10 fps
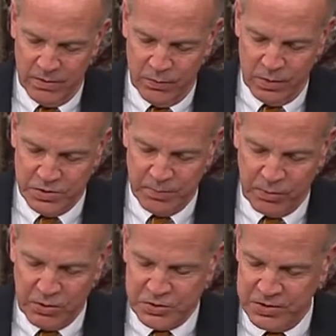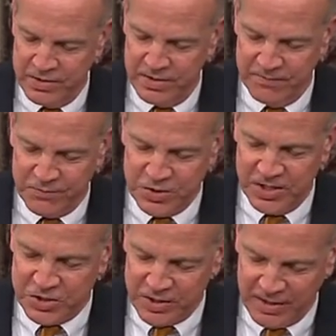was a person of
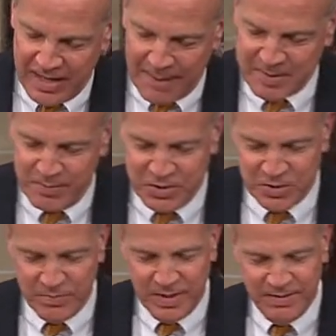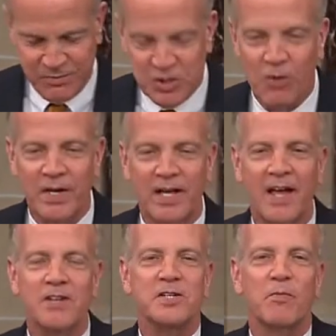such optimism and so
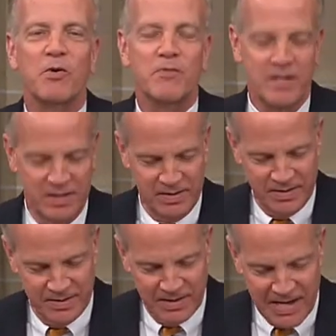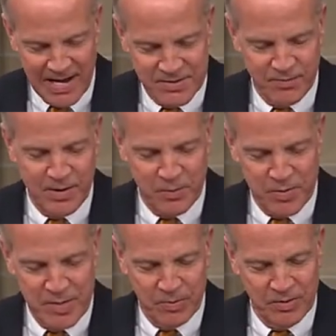engaged in improving the lives of other
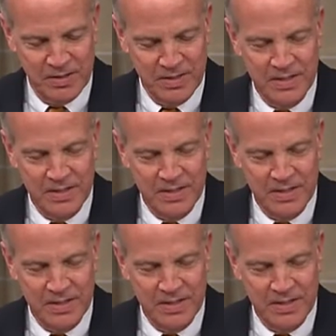people.